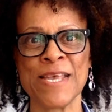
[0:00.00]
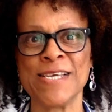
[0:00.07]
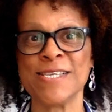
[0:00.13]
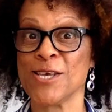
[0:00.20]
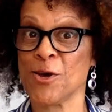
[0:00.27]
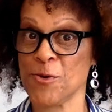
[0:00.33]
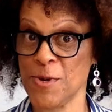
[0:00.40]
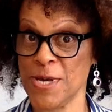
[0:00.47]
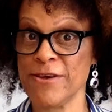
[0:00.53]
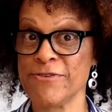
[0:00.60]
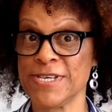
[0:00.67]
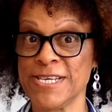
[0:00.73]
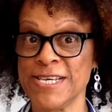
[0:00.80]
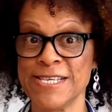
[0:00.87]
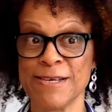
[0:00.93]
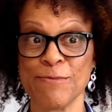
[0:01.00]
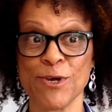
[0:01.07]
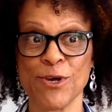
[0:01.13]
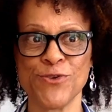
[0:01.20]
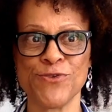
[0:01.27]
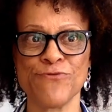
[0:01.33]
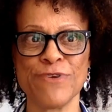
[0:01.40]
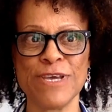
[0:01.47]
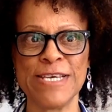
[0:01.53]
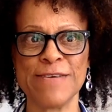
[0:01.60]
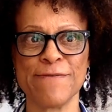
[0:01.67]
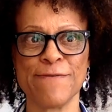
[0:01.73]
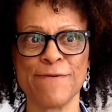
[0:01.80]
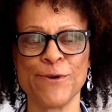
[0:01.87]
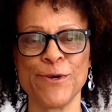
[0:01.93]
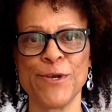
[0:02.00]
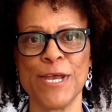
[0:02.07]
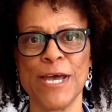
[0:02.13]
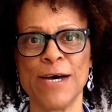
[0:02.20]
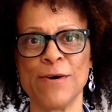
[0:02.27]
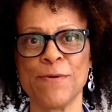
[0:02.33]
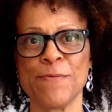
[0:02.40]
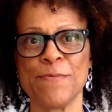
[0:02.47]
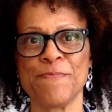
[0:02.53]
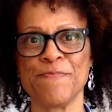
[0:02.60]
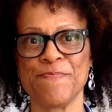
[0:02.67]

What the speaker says: So here it is. I'm going to read it for you now.